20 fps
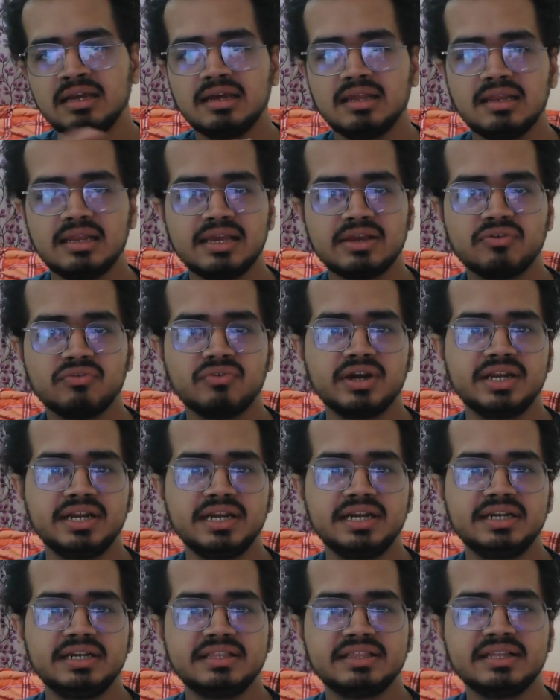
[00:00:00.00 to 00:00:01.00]
like
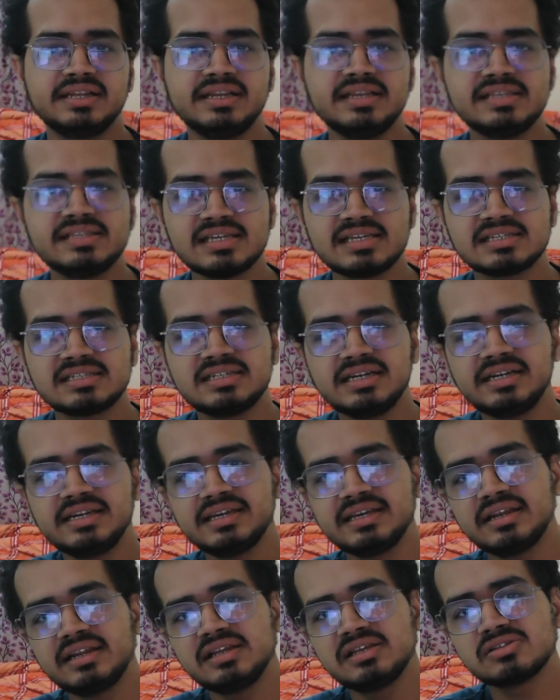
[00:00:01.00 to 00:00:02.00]
360
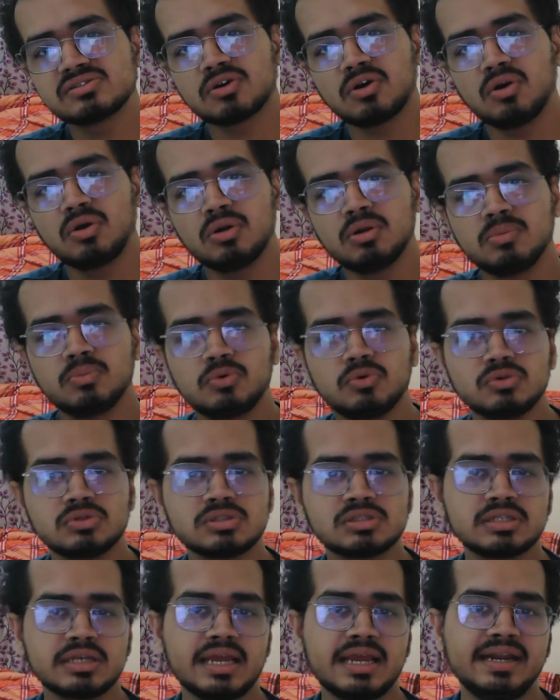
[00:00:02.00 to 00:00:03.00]
degrees
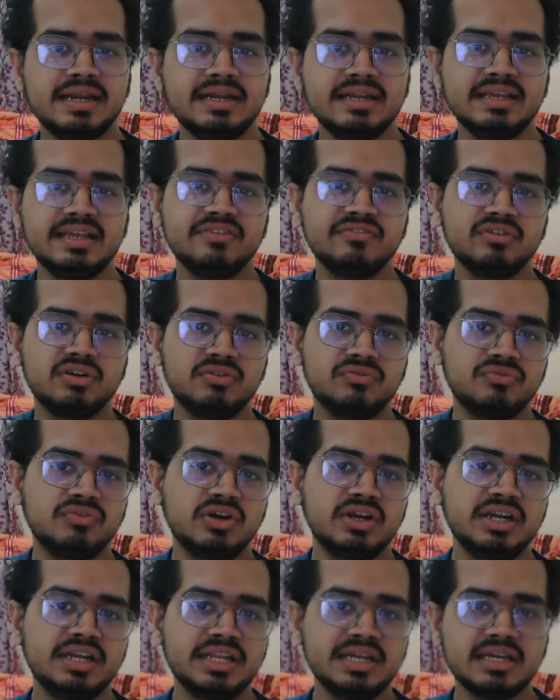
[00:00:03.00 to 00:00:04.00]
almost, and even
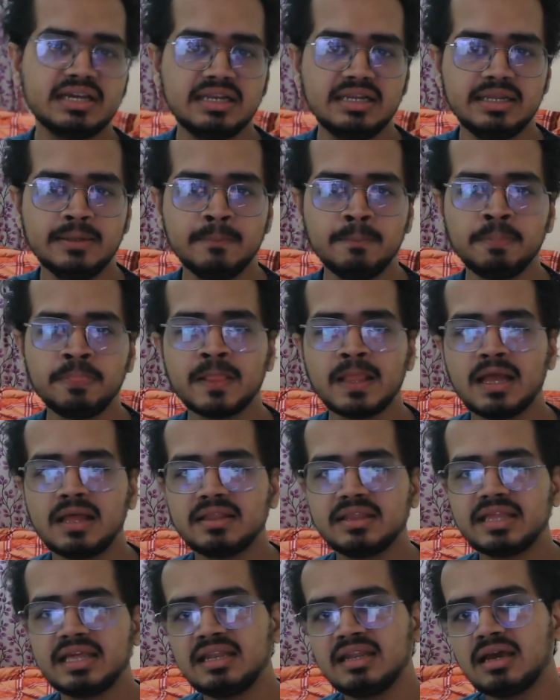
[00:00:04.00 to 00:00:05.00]
vertically.
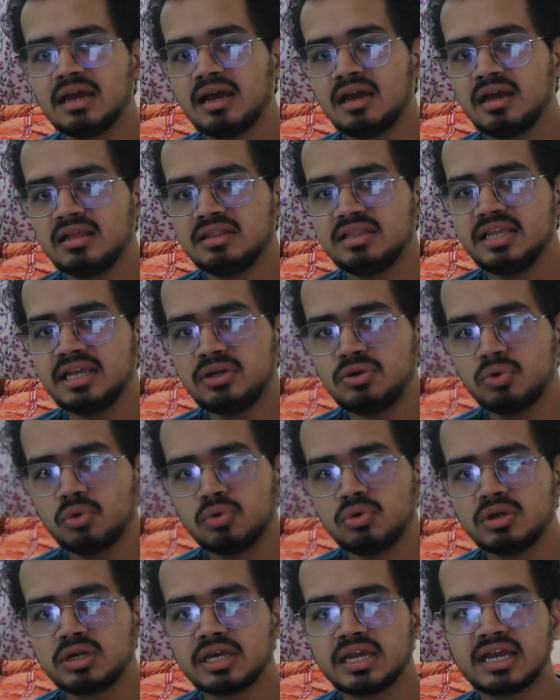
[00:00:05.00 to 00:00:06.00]
Then they
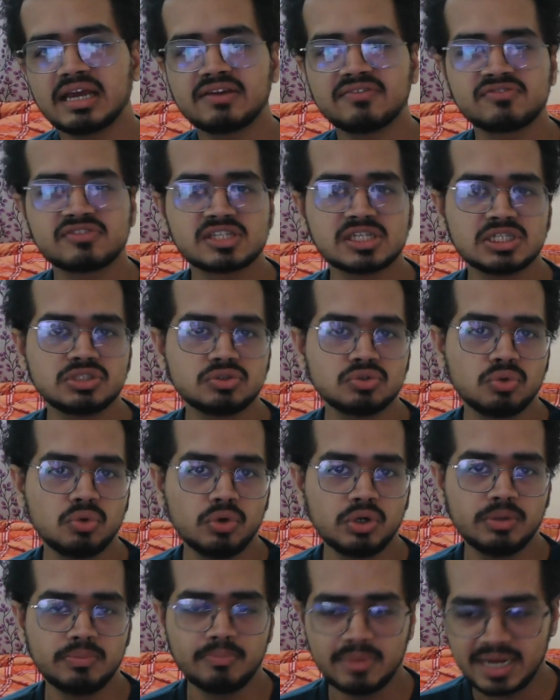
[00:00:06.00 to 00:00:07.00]
don't have such
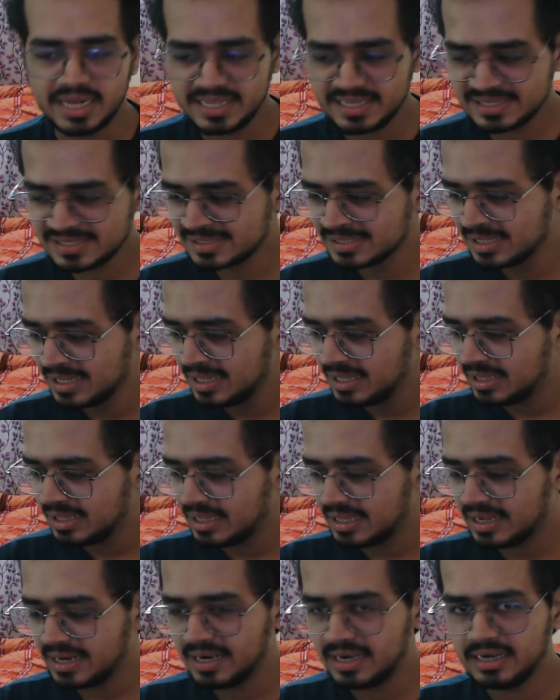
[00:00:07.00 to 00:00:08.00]
good mics,
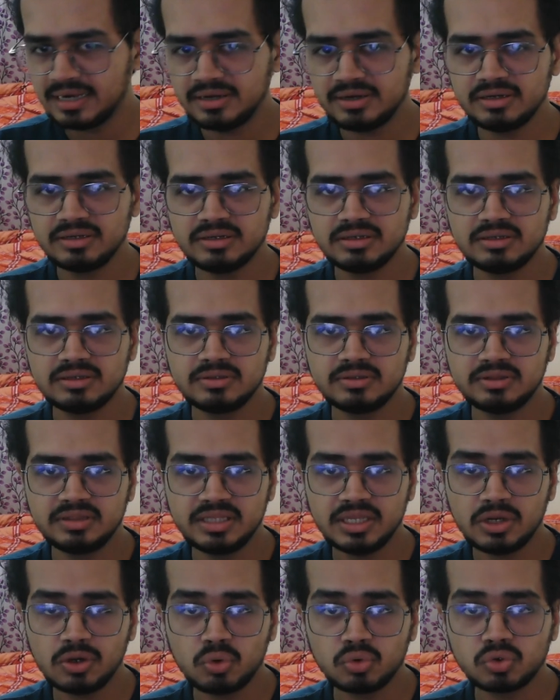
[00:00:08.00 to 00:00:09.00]
and
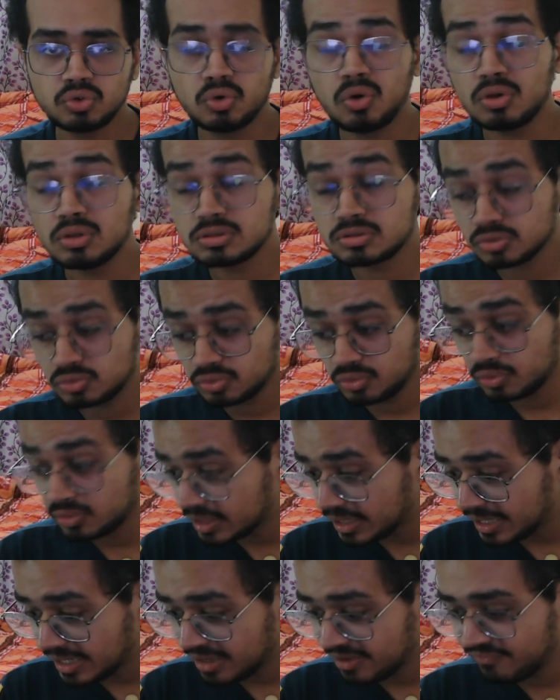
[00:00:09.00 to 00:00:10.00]
they also don't
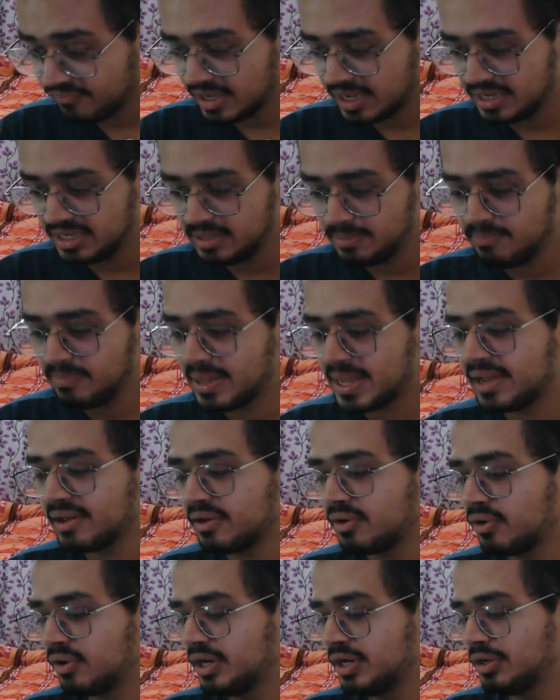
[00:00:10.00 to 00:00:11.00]
have any
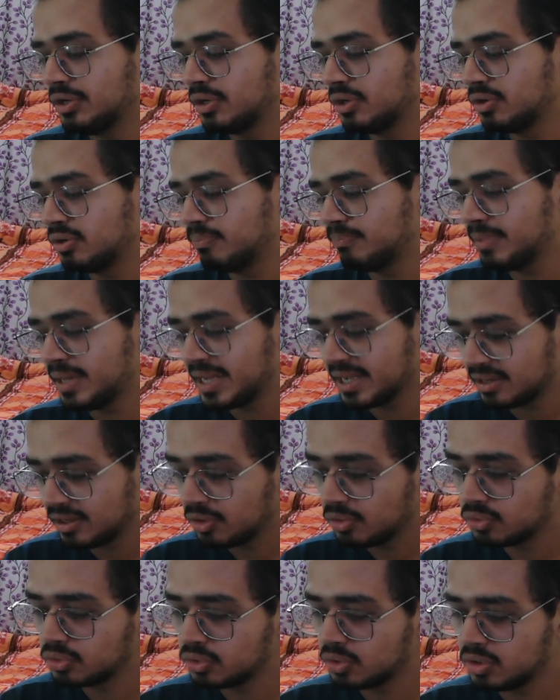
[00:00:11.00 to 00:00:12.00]

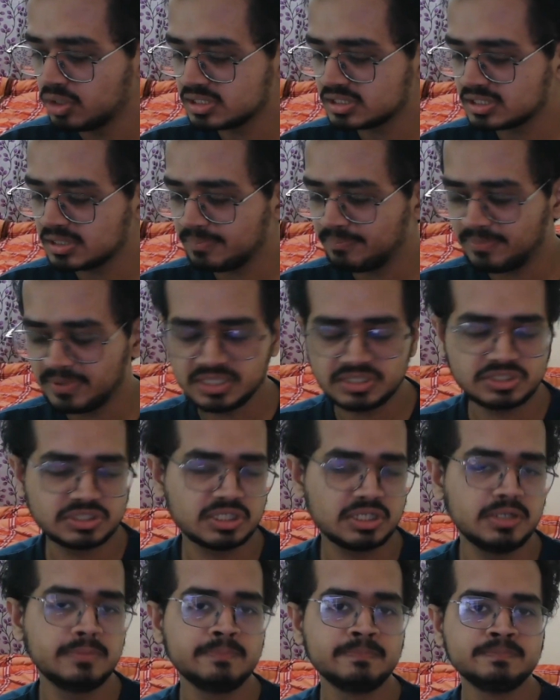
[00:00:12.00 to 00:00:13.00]
background noise
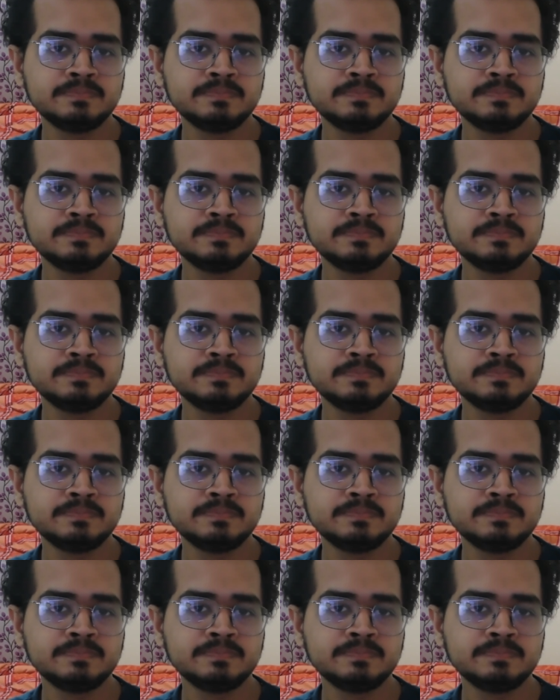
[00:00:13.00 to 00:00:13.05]
suppression.